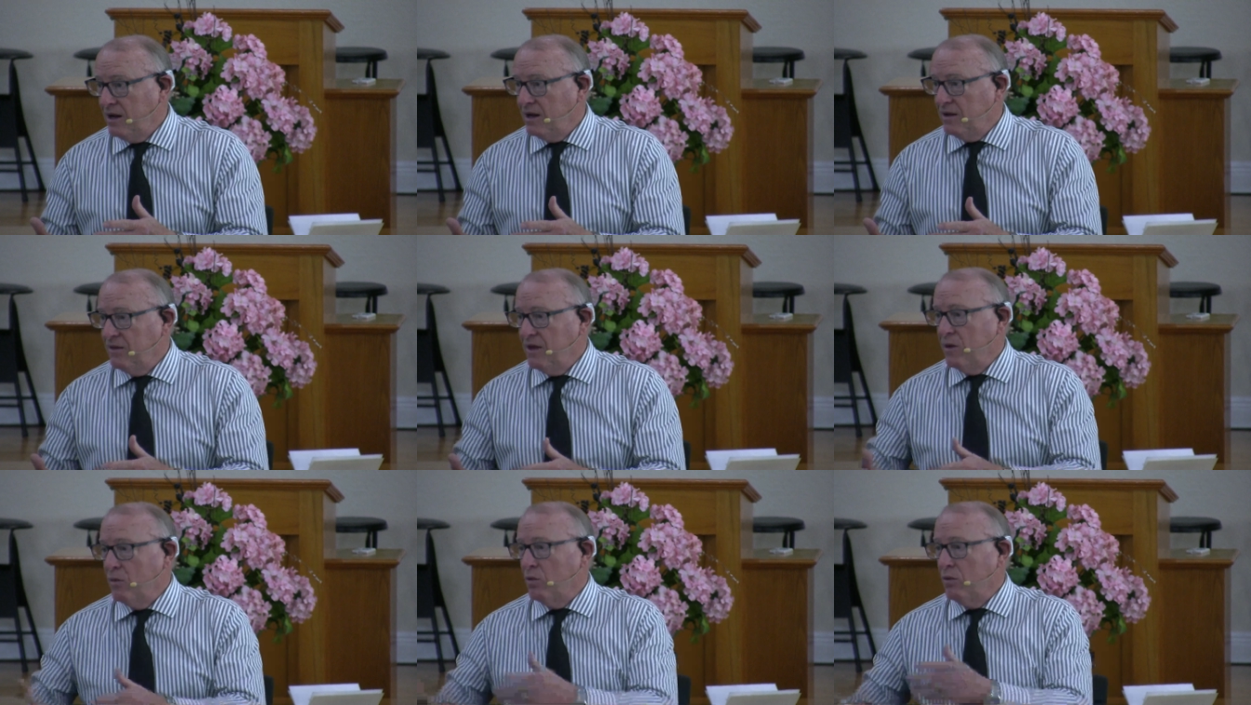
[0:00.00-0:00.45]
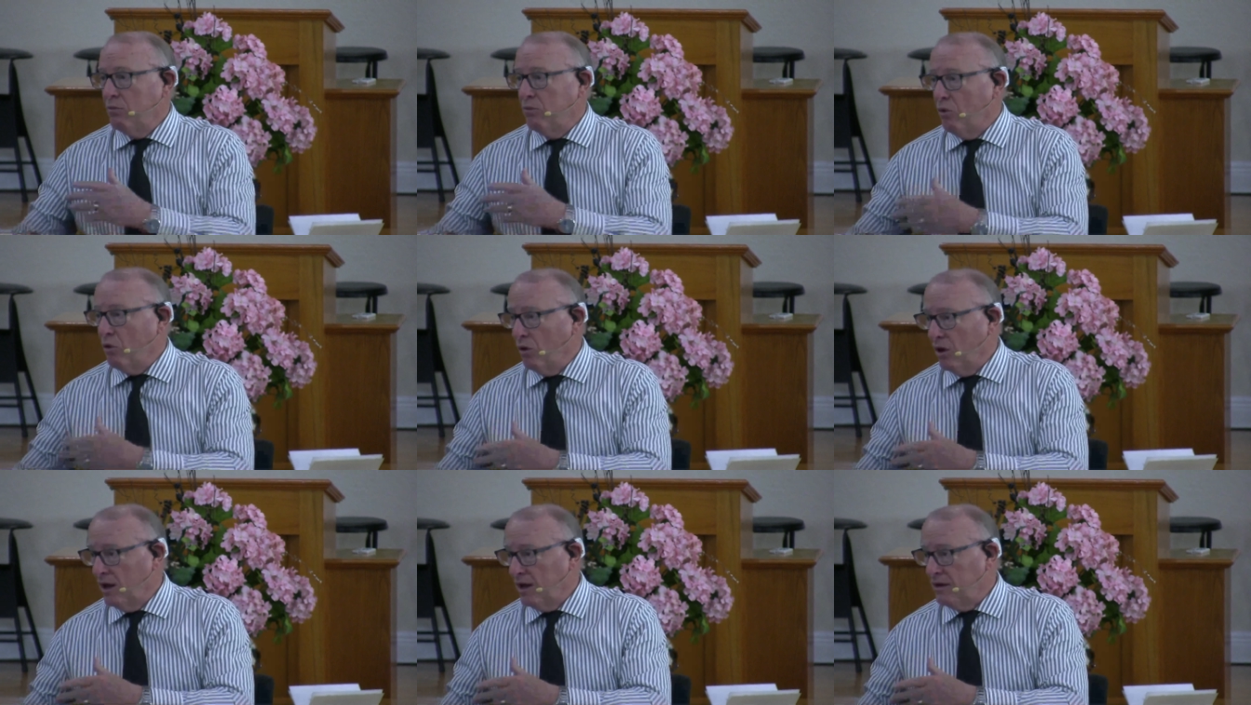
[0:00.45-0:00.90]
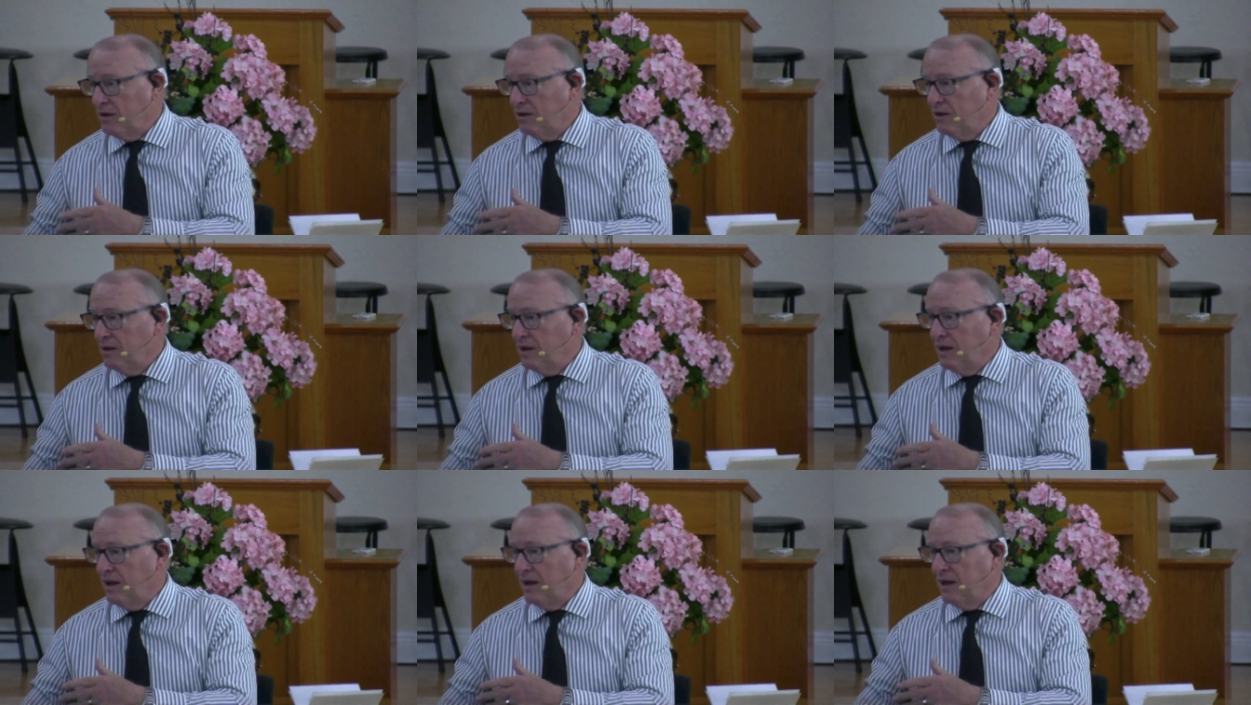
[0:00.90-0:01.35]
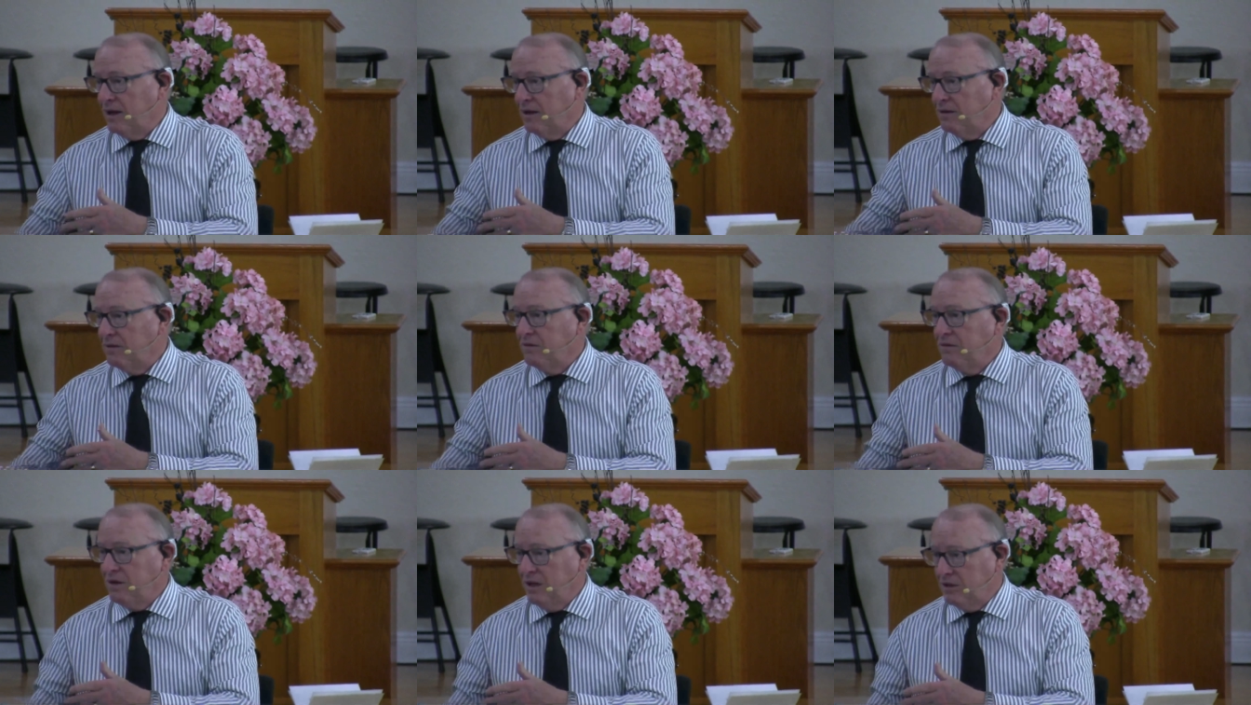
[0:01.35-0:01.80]
they would boil it,
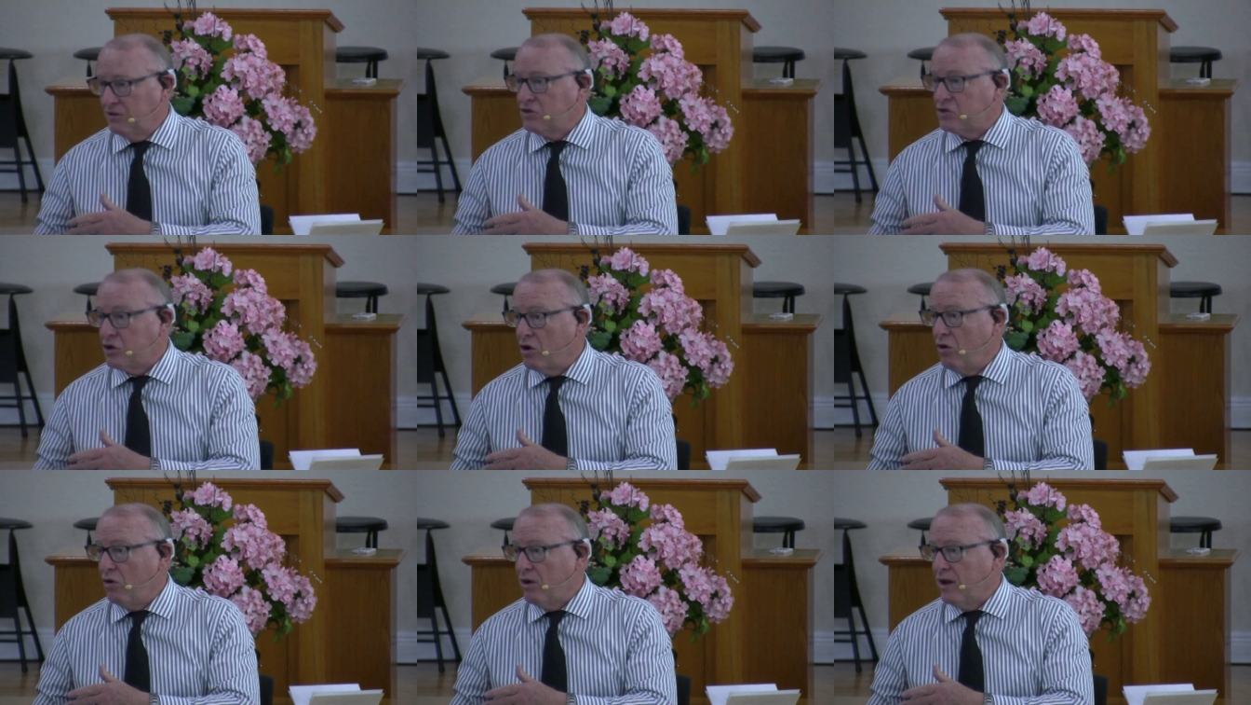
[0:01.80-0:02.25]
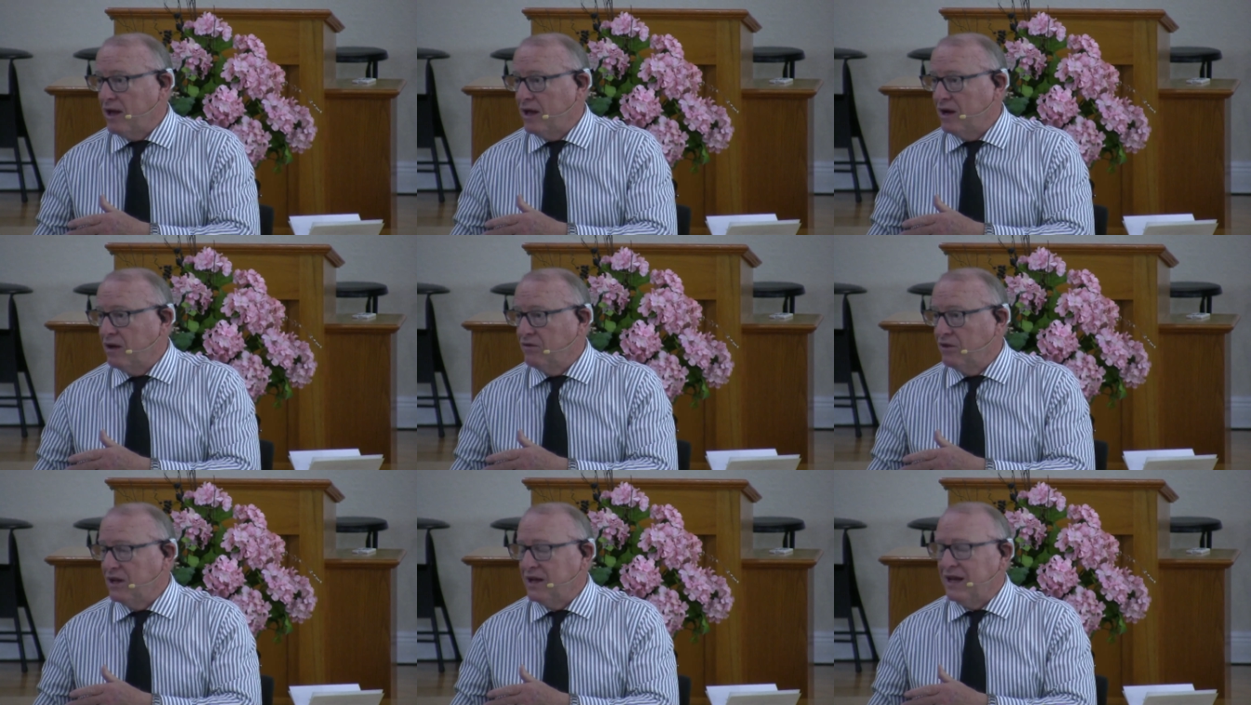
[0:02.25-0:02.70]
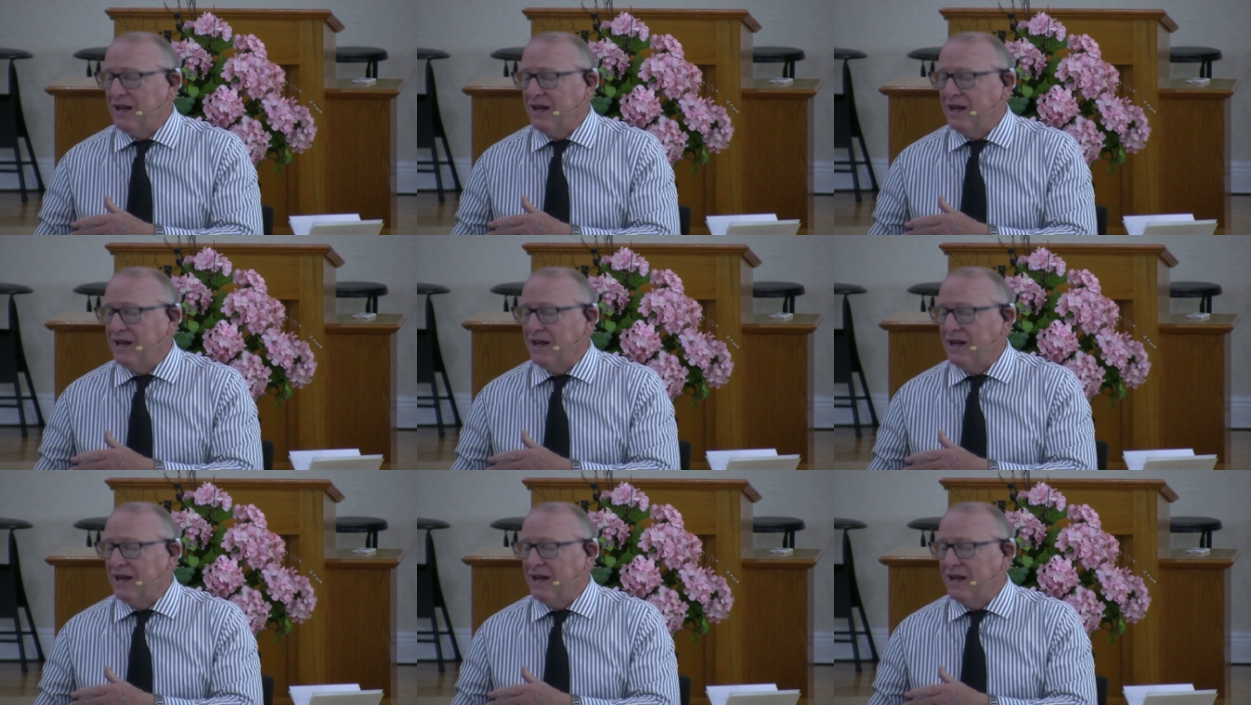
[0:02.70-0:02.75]
and get the salt out of it.